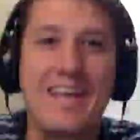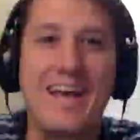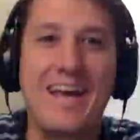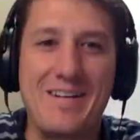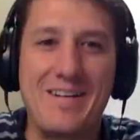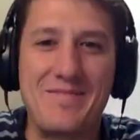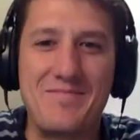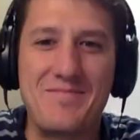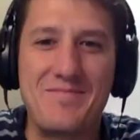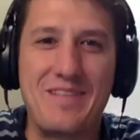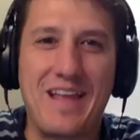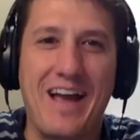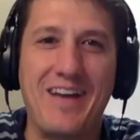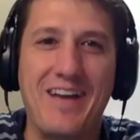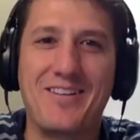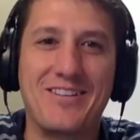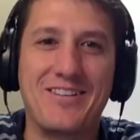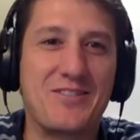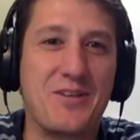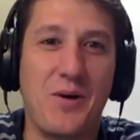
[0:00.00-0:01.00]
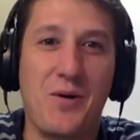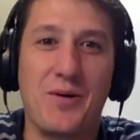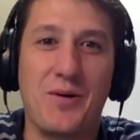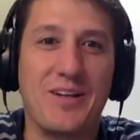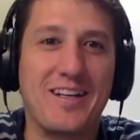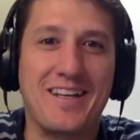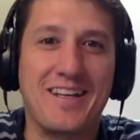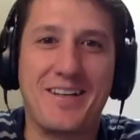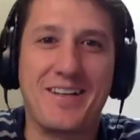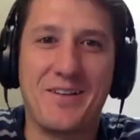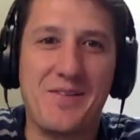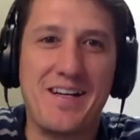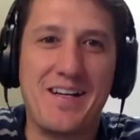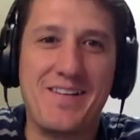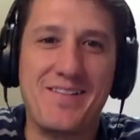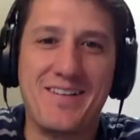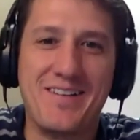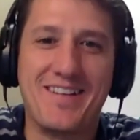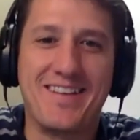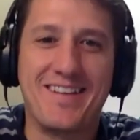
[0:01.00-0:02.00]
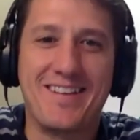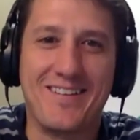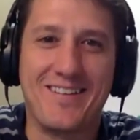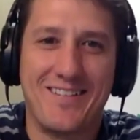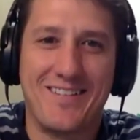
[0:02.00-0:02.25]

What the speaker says: yeah, I could totally get away with it though.